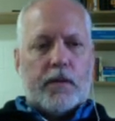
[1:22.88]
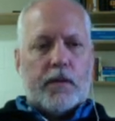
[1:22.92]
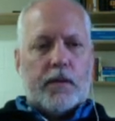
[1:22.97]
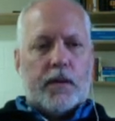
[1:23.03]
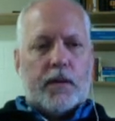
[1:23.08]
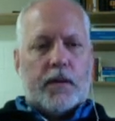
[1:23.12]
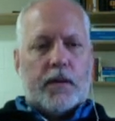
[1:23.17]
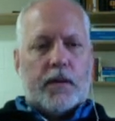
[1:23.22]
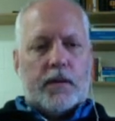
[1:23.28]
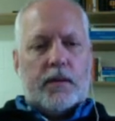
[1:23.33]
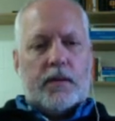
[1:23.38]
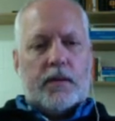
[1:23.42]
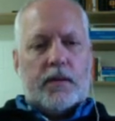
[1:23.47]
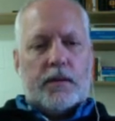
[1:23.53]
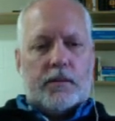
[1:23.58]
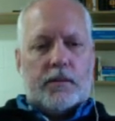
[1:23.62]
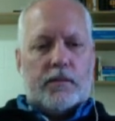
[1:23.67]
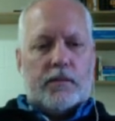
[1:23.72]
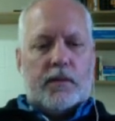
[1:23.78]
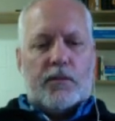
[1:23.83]
Uh,
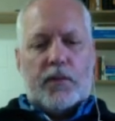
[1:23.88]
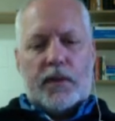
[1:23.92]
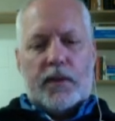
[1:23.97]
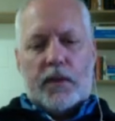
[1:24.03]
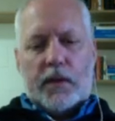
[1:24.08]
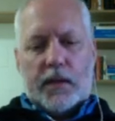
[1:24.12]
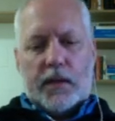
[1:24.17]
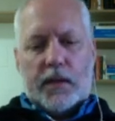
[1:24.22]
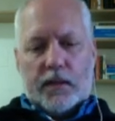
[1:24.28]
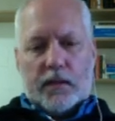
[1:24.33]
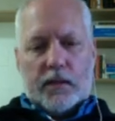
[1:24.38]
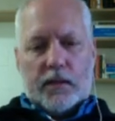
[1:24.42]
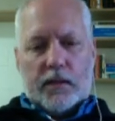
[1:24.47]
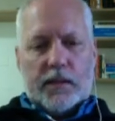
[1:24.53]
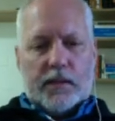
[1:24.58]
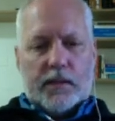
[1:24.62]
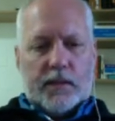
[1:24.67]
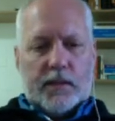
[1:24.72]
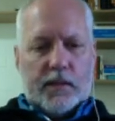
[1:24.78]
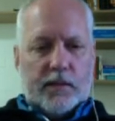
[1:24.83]
if we look at the
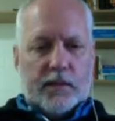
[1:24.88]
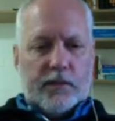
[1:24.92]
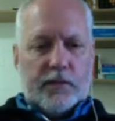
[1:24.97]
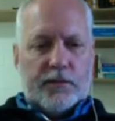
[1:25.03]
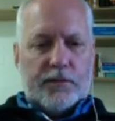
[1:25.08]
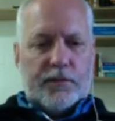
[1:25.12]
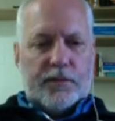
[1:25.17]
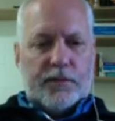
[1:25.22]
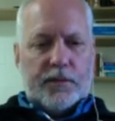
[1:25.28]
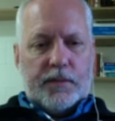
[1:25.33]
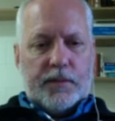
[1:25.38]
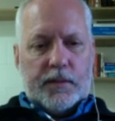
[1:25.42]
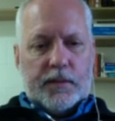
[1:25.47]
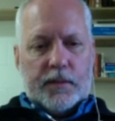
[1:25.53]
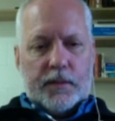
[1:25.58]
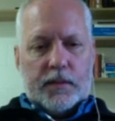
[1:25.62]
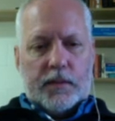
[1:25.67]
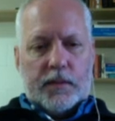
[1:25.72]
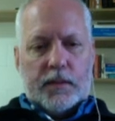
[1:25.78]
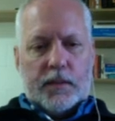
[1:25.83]
list of
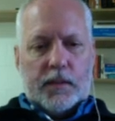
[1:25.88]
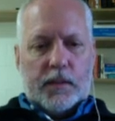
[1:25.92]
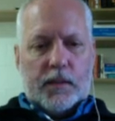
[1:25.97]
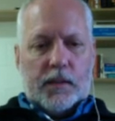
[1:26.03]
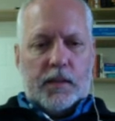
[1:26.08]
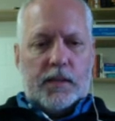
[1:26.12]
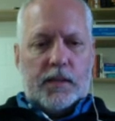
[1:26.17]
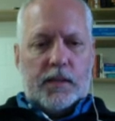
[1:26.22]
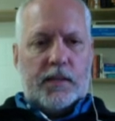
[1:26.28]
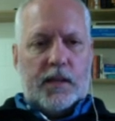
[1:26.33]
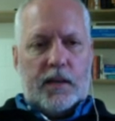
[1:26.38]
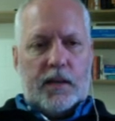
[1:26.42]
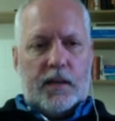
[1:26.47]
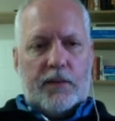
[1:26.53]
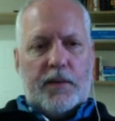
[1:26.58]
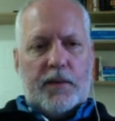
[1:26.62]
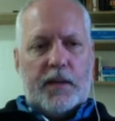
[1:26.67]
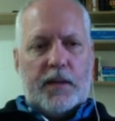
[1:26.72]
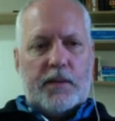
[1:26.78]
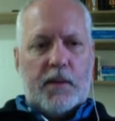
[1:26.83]

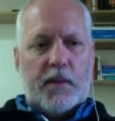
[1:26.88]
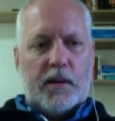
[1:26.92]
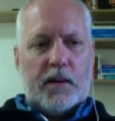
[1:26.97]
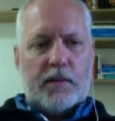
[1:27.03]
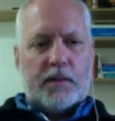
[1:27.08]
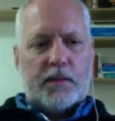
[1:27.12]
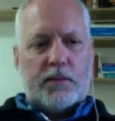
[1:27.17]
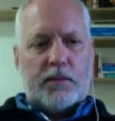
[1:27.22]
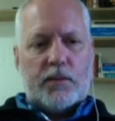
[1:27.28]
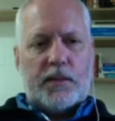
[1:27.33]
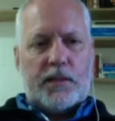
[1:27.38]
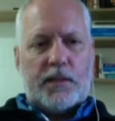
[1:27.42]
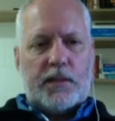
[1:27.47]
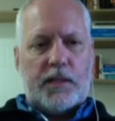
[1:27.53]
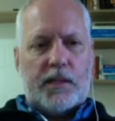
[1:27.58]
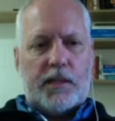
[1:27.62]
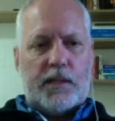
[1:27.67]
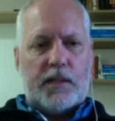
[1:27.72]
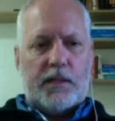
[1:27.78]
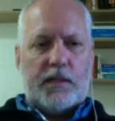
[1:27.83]
ZFS mounts, we
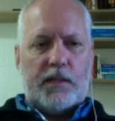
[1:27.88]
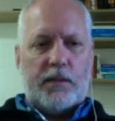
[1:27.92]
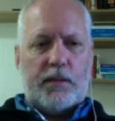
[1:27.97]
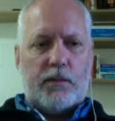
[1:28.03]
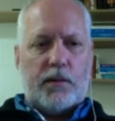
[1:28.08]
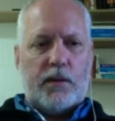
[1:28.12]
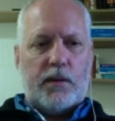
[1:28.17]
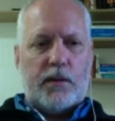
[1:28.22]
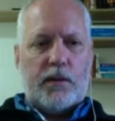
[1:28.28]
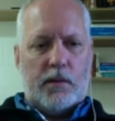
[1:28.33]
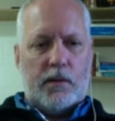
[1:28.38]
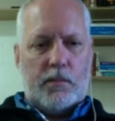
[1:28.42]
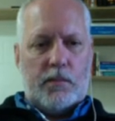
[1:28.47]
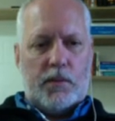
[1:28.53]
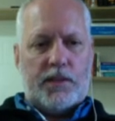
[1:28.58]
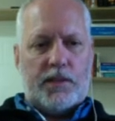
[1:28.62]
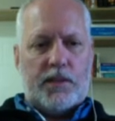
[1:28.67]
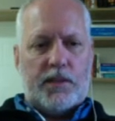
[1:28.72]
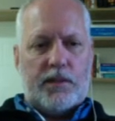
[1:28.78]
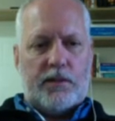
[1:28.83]
see zroot and a
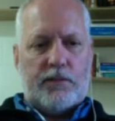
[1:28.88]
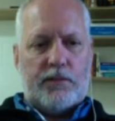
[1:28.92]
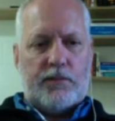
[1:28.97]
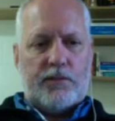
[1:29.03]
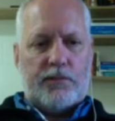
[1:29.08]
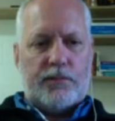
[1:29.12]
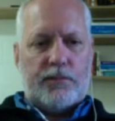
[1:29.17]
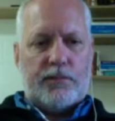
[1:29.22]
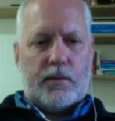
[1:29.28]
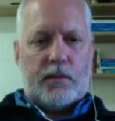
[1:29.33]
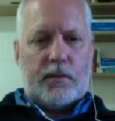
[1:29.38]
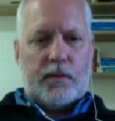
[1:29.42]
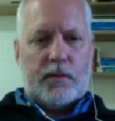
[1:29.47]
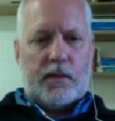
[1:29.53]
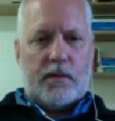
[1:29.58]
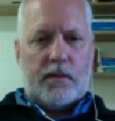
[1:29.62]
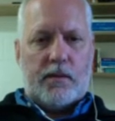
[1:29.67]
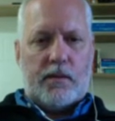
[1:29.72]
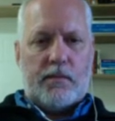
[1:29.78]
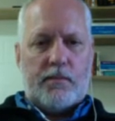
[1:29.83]
bunch of
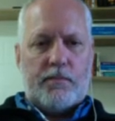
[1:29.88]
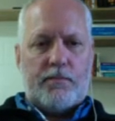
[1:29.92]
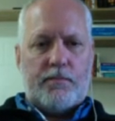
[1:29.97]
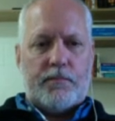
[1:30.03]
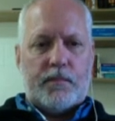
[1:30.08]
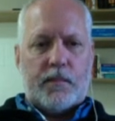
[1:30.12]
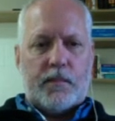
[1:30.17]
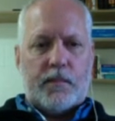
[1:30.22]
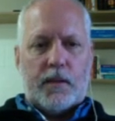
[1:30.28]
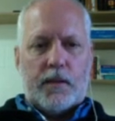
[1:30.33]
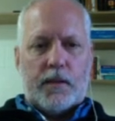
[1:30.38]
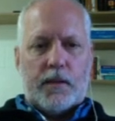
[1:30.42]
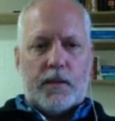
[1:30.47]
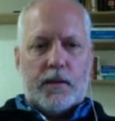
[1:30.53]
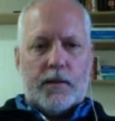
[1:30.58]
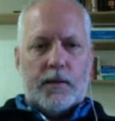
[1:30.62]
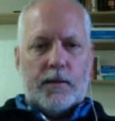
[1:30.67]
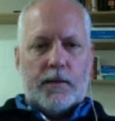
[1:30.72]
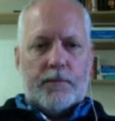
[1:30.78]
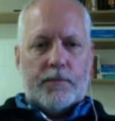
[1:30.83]
um,
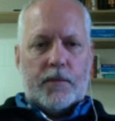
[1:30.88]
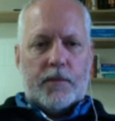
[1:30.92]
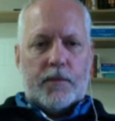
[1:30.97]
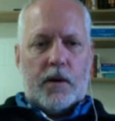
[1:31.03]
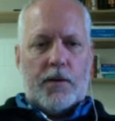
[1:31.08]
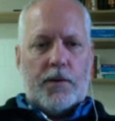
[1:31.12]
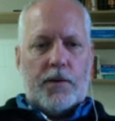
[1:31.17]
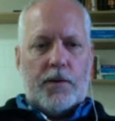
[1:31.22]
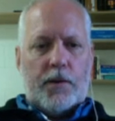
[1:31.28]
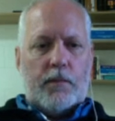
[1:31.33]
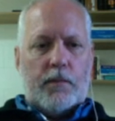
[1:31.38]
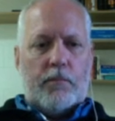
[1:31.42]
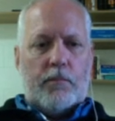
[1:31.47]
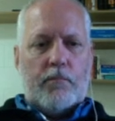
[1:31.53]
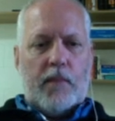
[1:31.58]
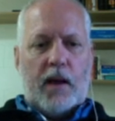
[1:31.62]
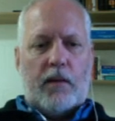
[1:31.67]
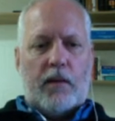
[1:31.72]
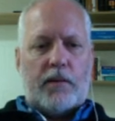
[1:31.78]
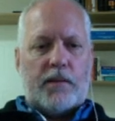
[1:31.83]
other
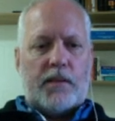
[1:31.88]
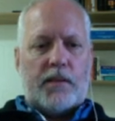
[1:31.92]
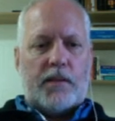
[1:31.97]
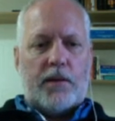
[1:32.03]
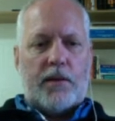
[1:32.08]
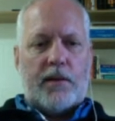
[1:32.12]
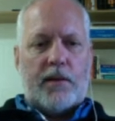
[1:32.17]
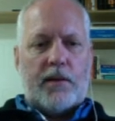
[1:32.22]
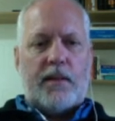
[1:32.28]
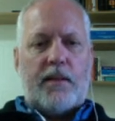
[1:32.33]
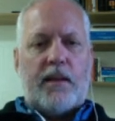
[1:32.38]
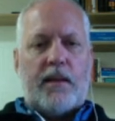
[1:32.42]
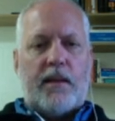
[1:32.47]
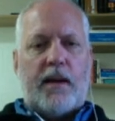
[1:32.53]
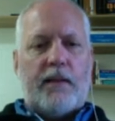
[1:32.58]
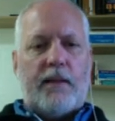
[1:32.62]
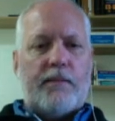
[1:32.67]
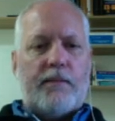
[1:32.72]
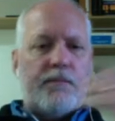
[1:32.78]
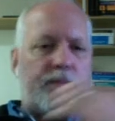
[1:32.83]
mounts underneath
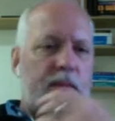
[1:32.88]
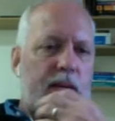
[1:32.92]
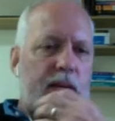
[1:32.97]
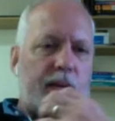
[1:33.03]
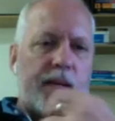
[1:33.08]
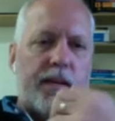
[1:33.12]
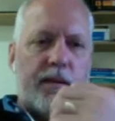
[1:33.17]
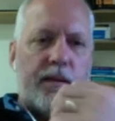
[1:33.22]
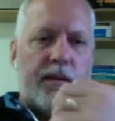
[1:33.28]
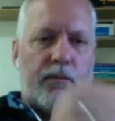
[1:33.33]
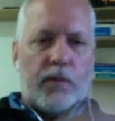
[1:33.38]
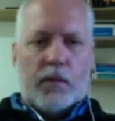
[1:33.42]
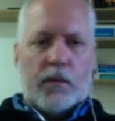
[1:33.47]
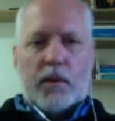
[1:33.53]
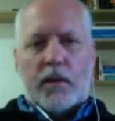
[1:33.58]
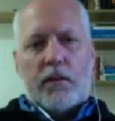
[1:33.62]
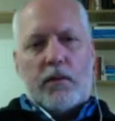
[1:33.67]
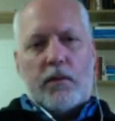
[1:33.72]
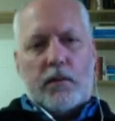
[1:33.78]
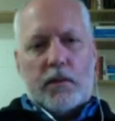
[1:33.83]
that. If we want
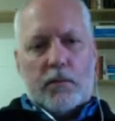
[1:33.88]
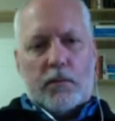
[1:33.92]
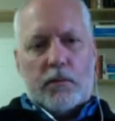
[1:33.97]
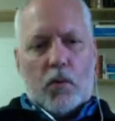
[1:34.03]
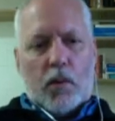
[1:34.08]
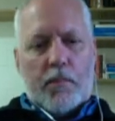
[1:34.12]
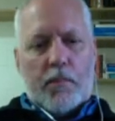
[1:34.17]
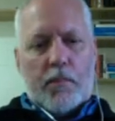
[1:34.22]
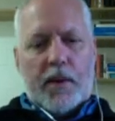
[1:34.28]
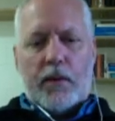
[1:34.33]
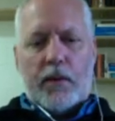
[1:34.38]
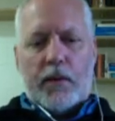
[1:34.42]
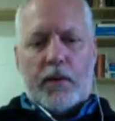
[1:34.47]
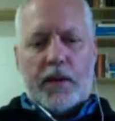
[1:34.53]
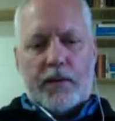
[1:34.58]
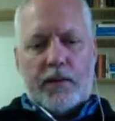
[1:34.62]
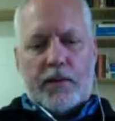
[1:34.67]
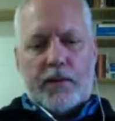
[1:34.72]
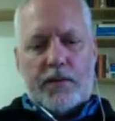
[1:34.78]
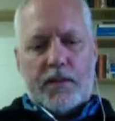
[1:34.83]
to know a little more about it, we
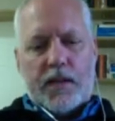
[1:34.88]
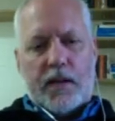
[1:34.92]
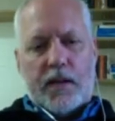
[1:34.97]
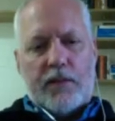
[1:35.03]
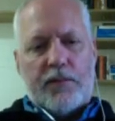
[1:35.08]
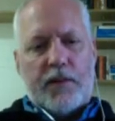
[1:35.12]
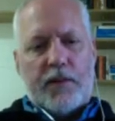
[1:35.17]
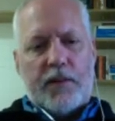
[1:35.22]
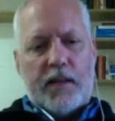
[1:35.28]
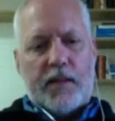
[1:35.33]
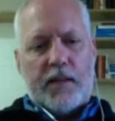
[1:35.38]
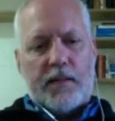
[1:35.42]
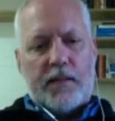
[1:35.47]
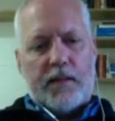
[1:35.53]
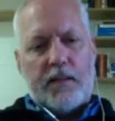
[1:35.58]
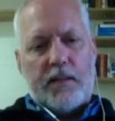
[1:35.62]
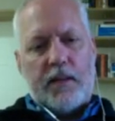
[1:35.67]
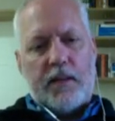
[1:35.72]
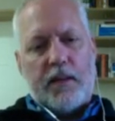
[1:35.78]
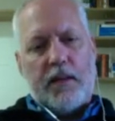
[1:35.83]
can do ZFS
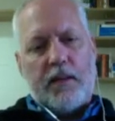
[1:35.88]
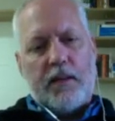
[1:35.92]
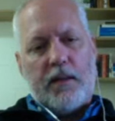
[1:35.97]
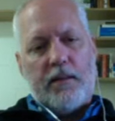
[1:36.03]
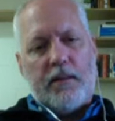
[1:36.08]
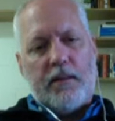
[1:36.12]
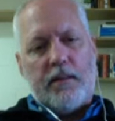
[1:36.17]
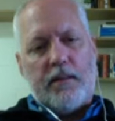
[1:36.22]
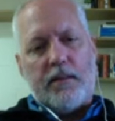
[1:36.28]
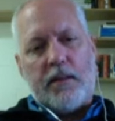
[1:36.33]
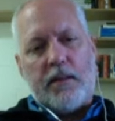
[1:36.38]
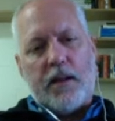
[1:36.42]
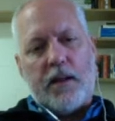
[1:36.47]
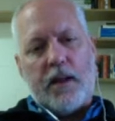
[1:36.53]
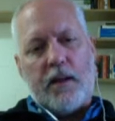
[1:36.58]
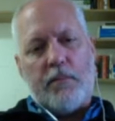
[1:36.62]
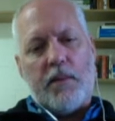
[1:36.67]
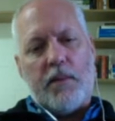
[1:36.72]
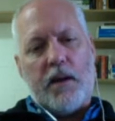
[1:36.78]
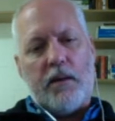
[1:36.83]
git
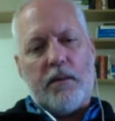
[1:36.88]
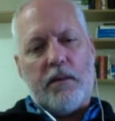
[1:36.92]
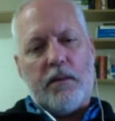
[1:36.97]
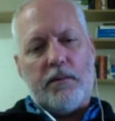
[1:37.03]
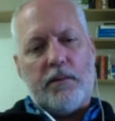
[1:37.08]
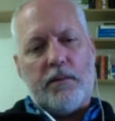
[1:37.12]
can mount